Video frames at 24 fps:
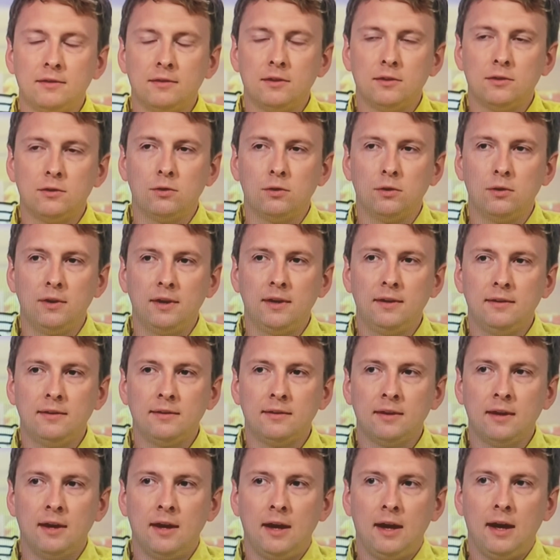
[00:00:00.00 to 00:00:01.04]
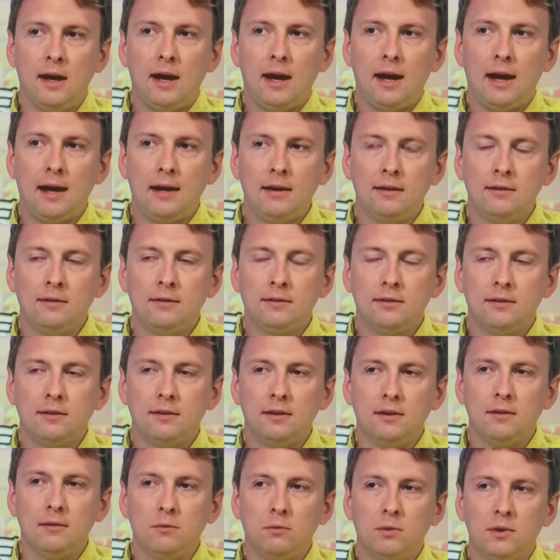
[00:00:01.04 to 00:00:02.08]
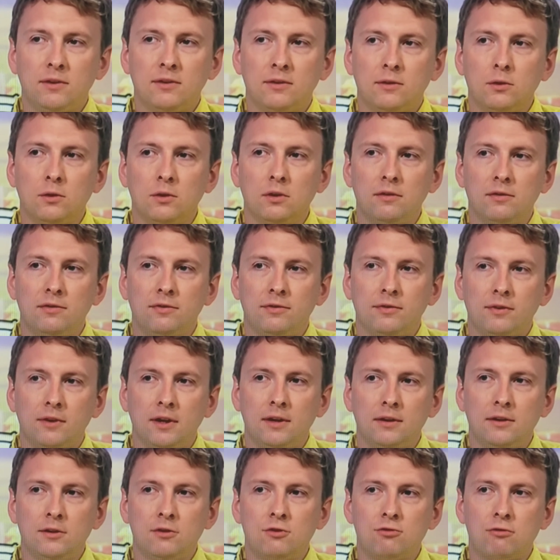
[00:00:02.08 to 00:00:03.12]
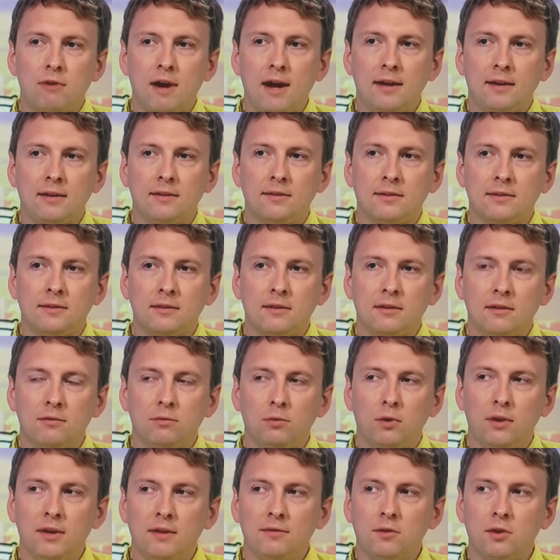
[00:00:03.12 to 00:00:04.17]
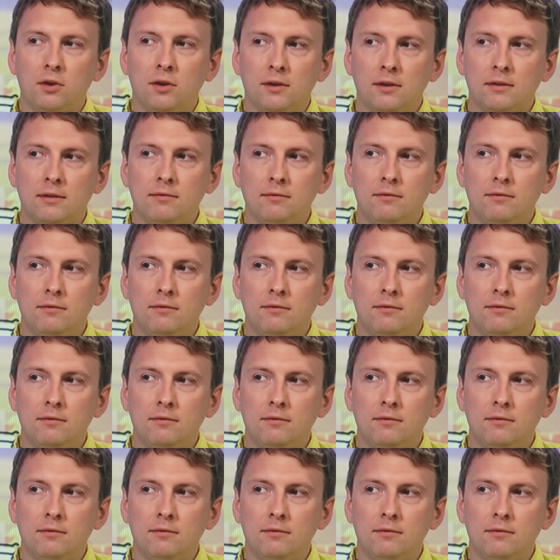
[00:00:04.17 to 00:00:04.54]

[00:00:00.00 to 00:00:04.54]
of the Tories and that we're sort of at the dregs of what they've got